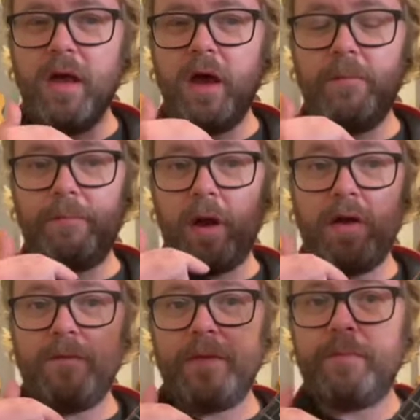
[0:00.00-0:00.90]
And
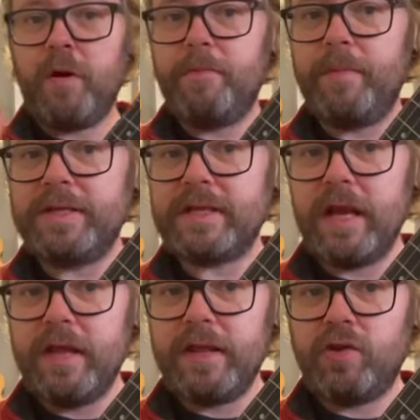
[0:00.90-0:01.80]
part of the problem is
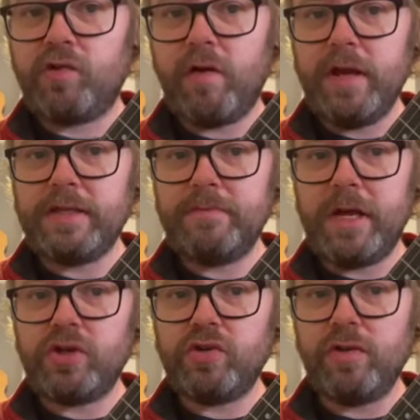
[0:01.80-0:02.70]
they try to
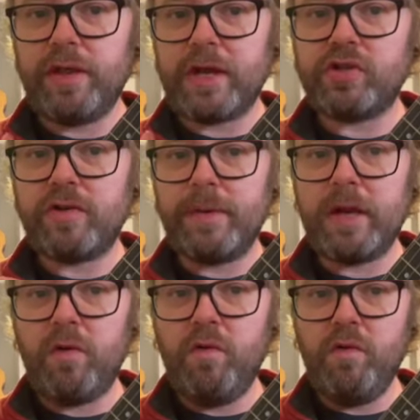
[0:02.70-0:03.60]
make sure they're
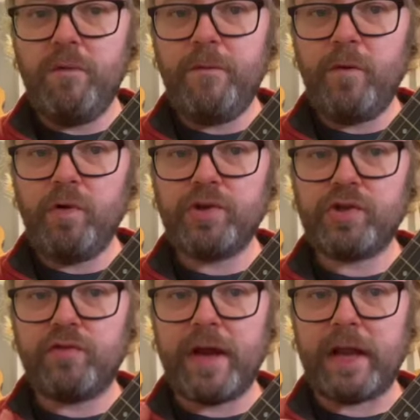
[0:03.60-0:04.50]
strumming all four
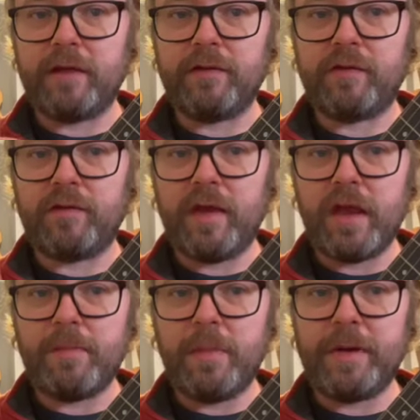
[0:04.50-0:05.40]
strings as they
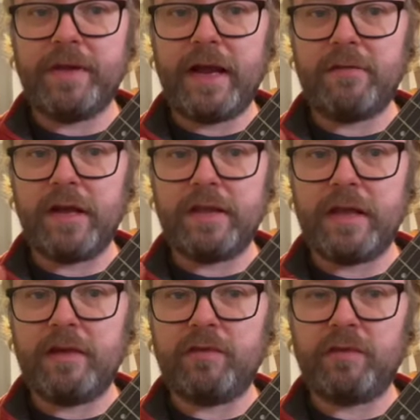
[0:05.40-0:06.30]
come up and down like
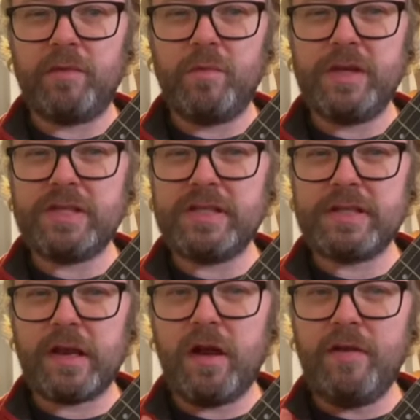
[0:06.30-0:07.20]
this, which
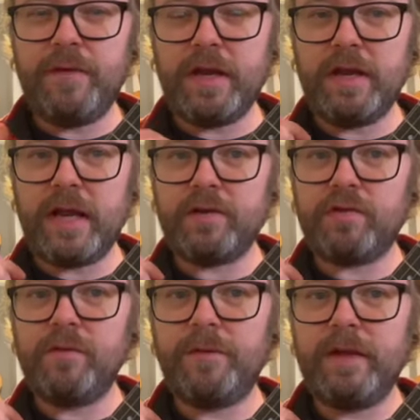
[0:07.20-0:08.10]
is kind of an
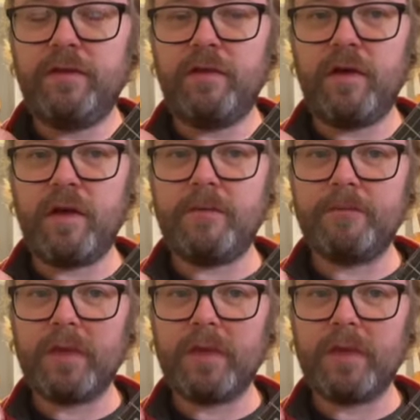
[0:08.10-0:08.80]
unnatural thing to do.